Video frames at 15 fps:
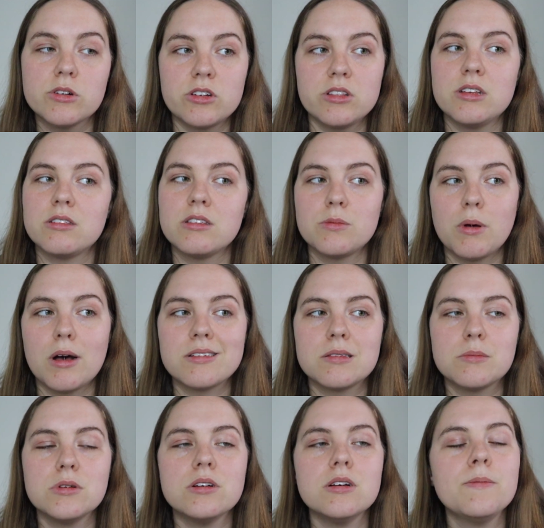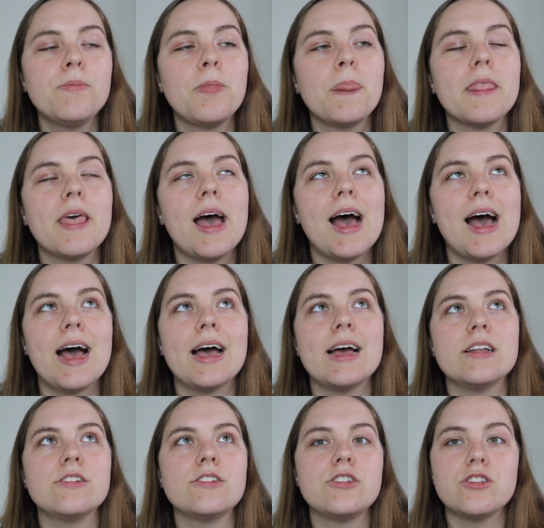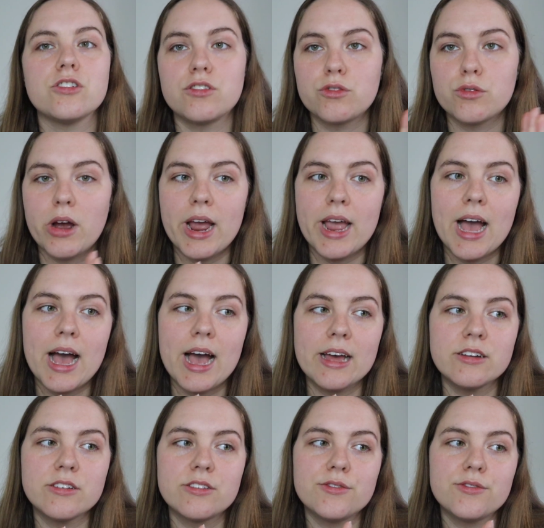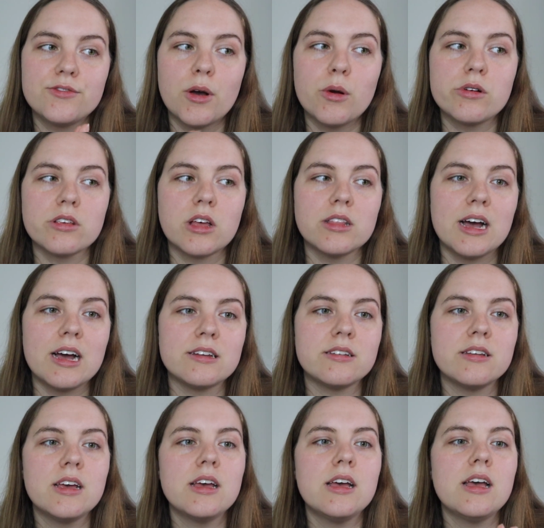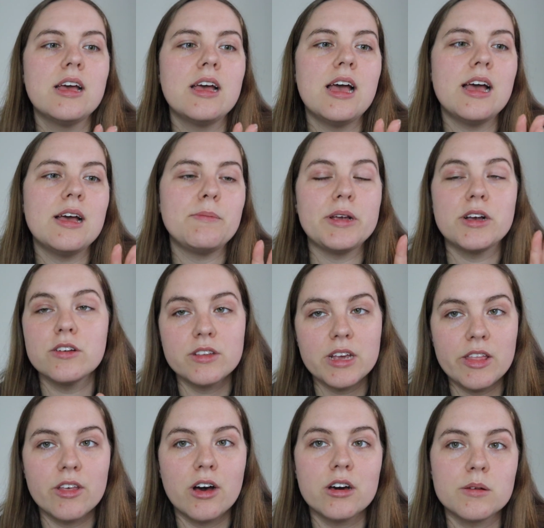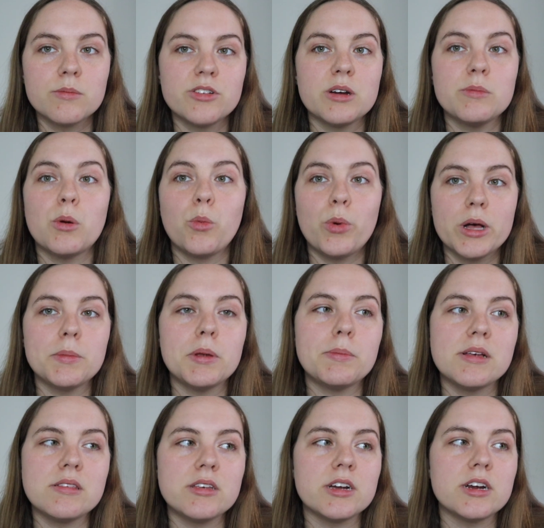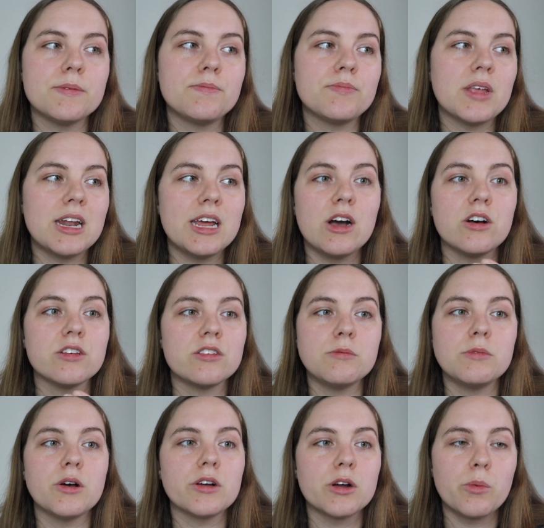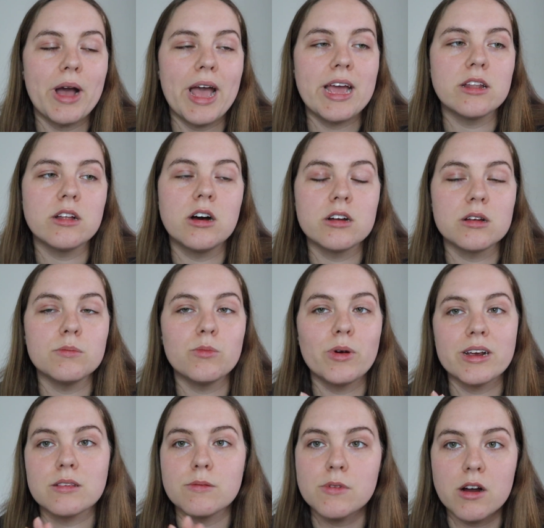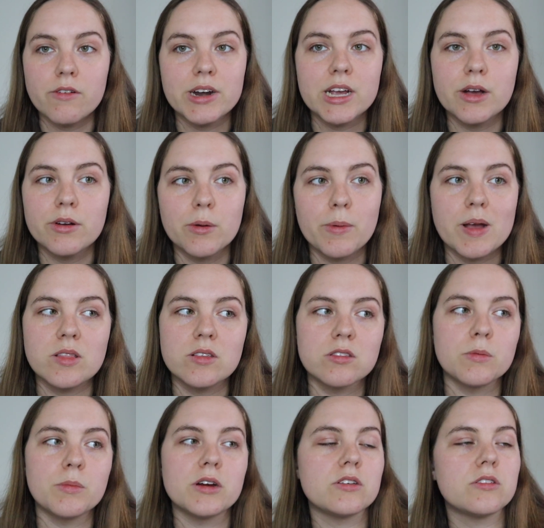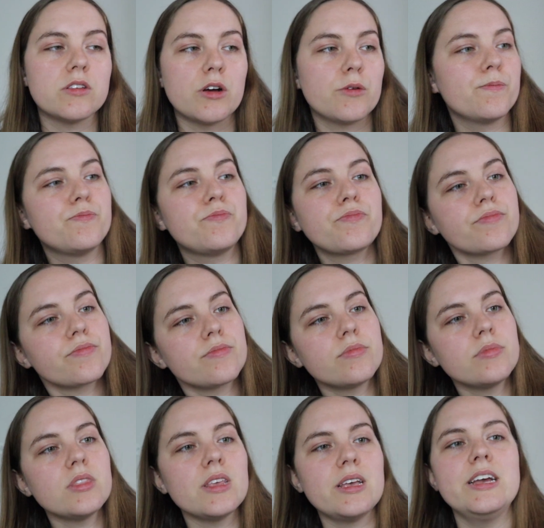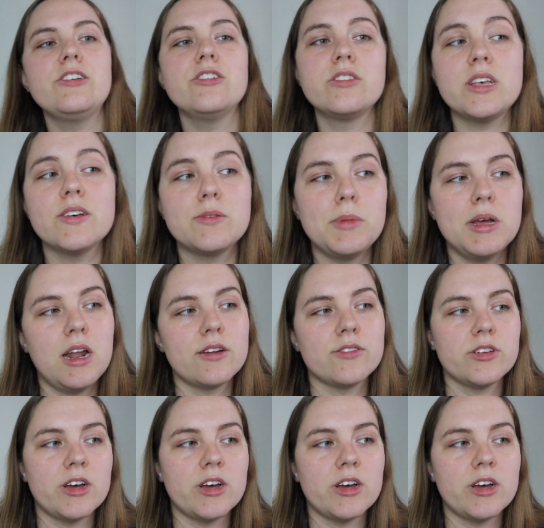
much of this as possible and just try and focus on that because in the autumn term it will be busier and I also am going away in the autumn whereas I'm not really going away in the summer so it just gives me a lot of